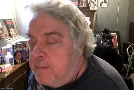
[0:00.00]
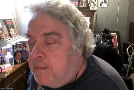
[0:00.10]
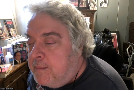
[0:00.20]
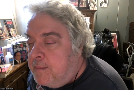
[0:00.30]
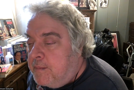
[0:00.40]

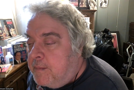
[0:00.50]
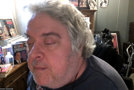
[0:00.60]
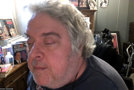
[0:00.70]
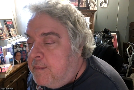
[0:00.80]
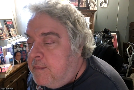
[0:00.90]

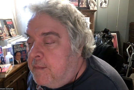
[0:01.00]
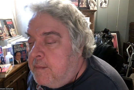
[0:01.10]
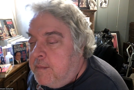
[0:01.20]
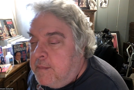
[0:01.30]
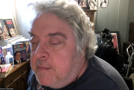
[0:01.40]

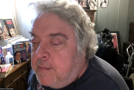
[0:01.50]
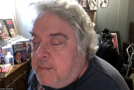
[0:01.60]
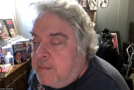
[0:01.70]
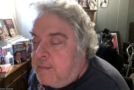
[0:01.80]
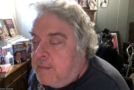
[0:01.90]

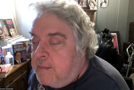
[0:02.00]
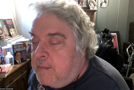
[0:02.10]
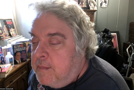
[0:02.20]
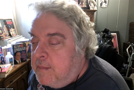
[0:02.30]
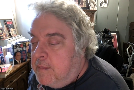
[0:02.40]

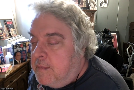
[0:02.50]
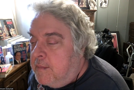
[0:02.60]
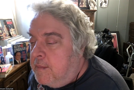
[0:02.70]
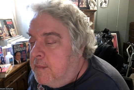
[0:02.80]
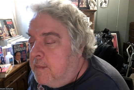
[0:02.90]

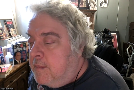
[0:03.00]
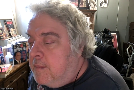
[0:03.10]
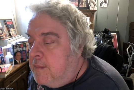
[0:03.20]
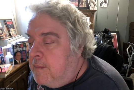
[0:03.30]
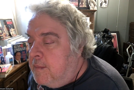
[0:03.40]

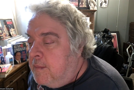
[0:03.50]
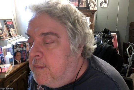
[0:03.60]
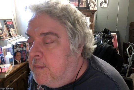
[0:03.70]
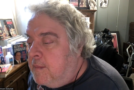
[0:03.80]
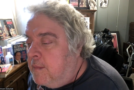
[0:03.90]

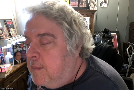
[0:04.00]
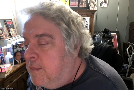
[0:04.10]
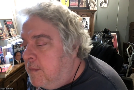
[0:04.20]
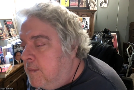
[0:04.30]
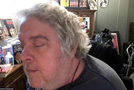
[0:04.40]

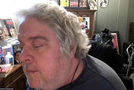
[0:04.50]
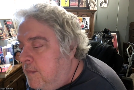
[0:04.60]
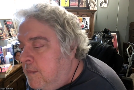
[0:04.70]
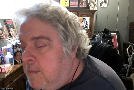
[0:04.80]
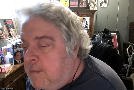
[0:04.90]

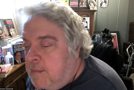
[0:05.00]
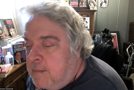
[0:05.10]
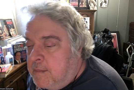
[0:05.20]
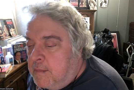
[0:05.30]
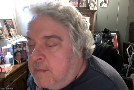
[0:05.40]
(no one is talking)